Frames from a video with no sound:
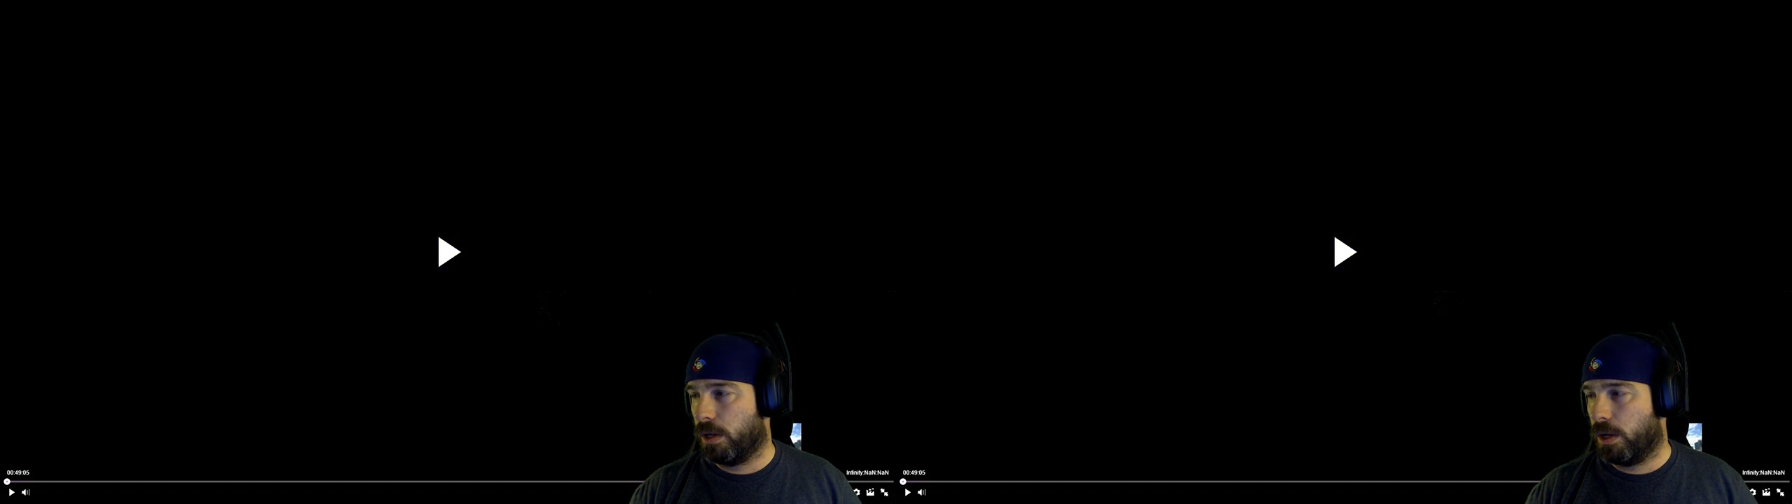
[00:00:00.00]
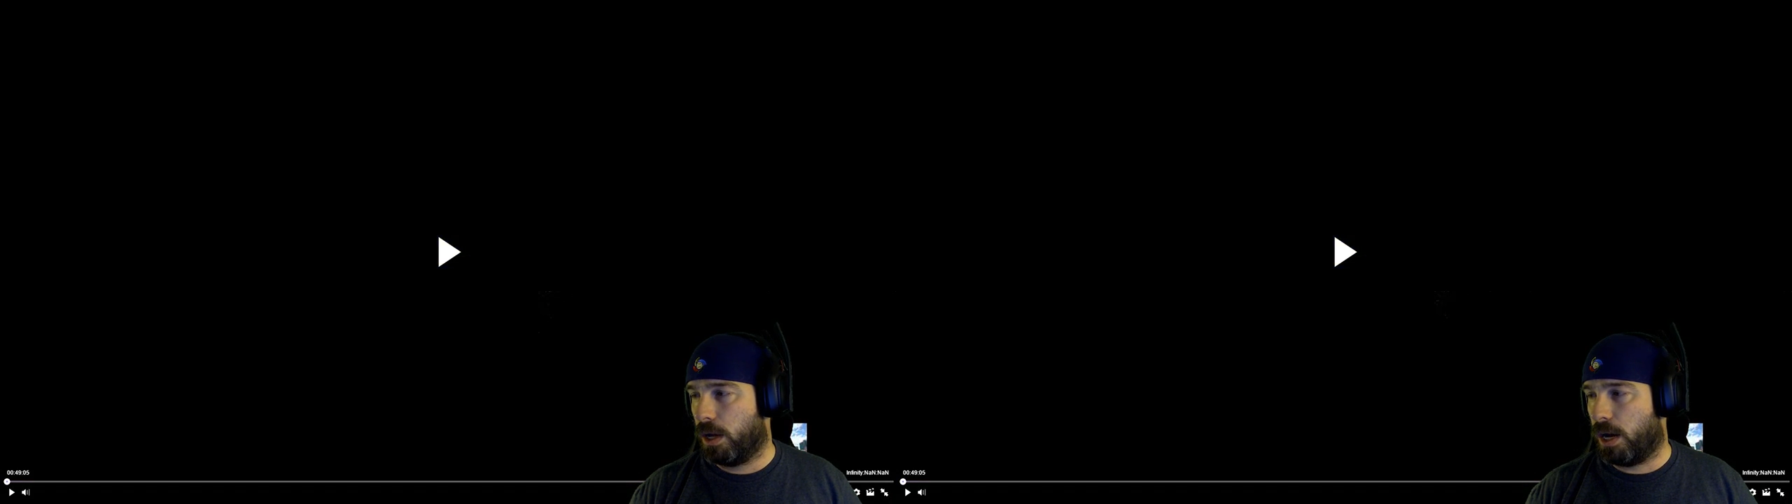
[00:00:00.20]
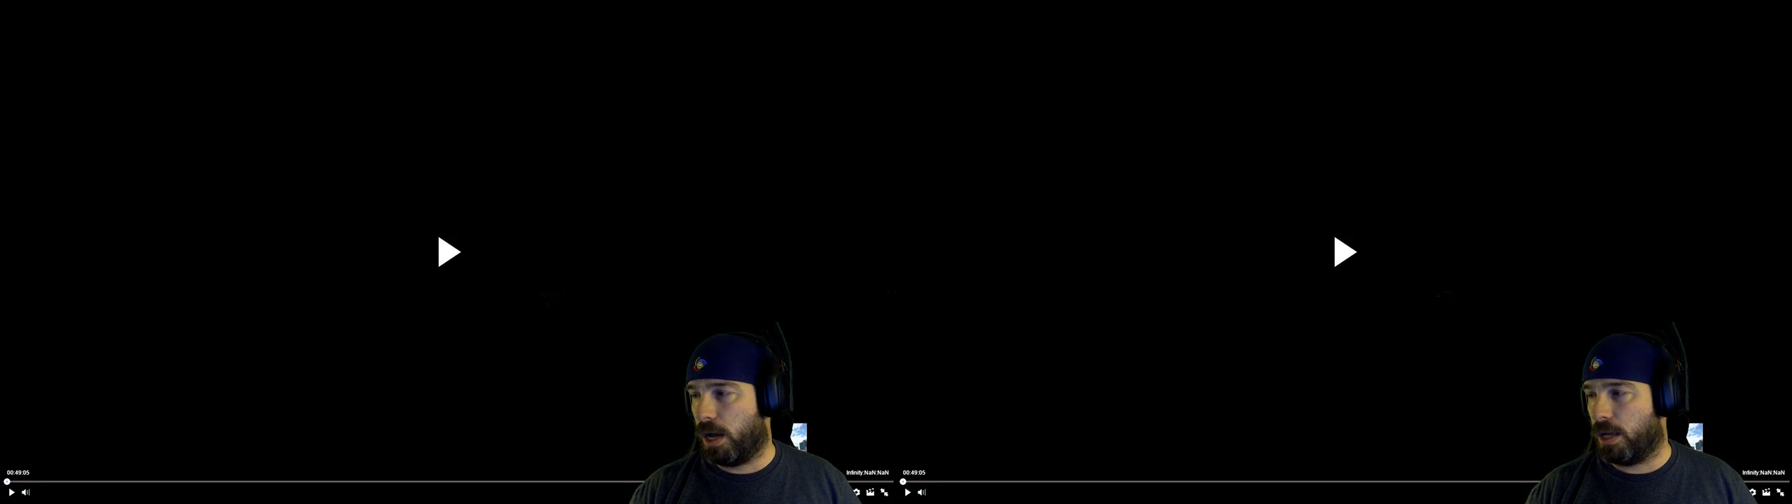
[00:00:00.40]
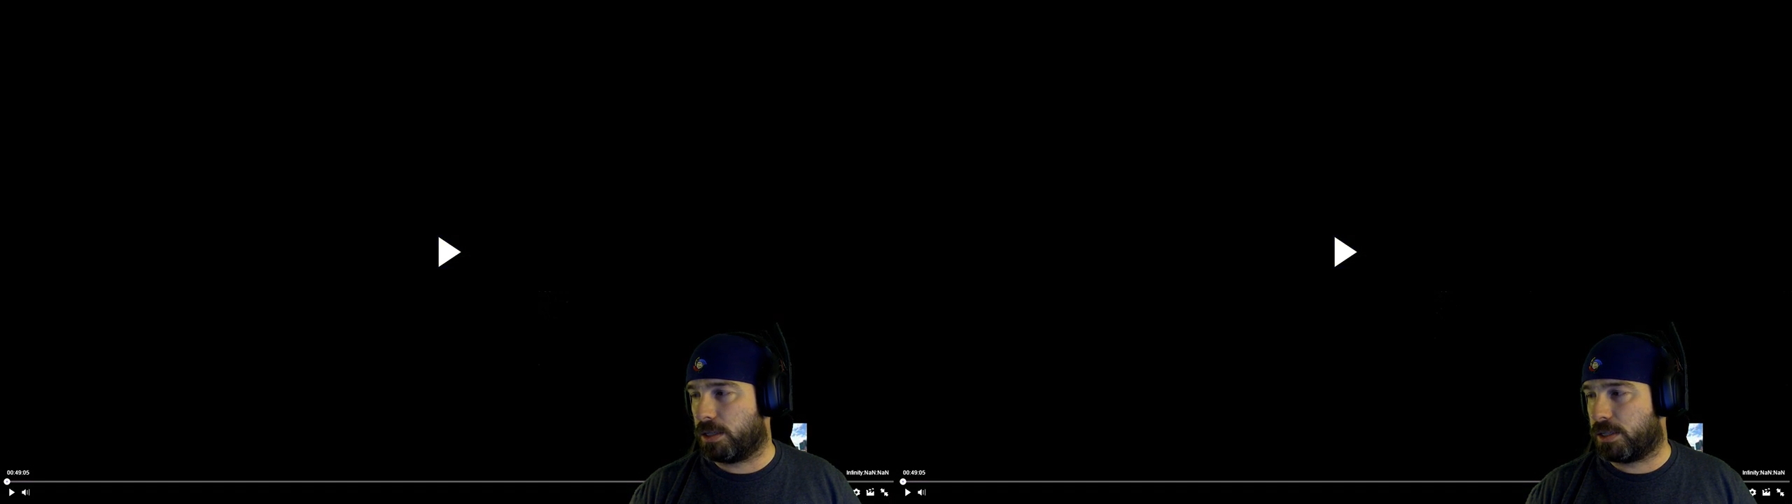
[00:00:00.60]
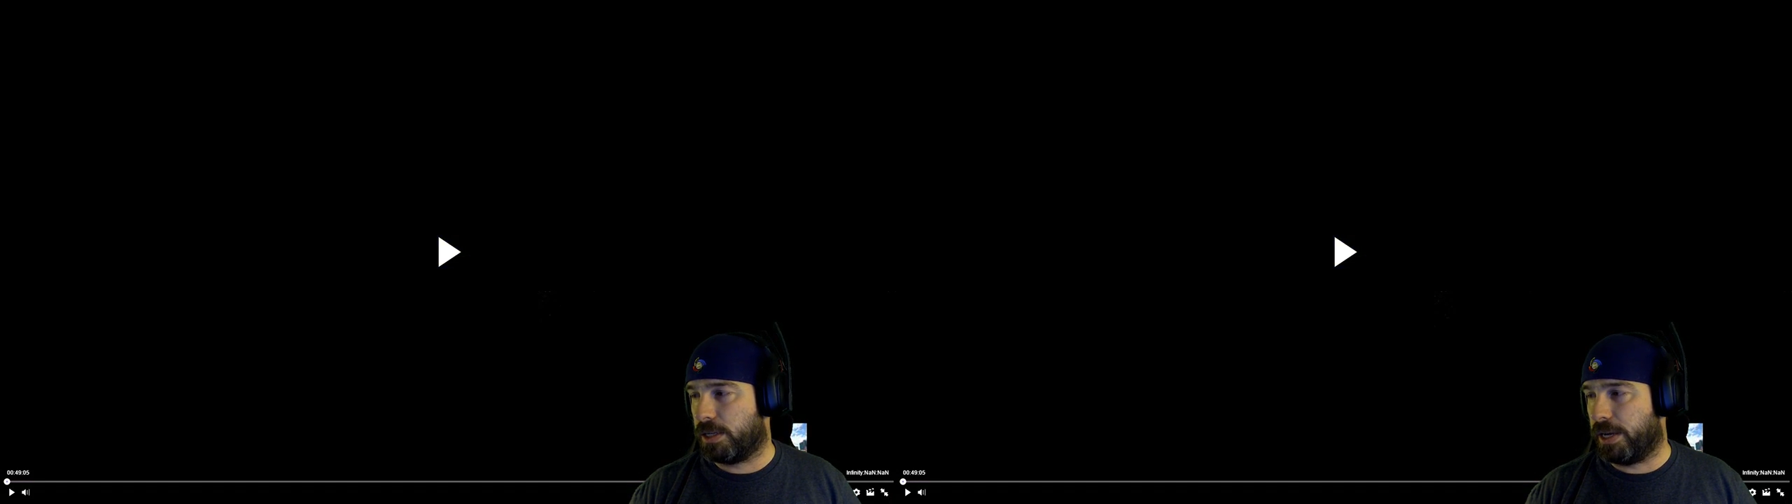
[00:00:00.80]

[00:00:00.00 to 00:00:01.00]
Let's see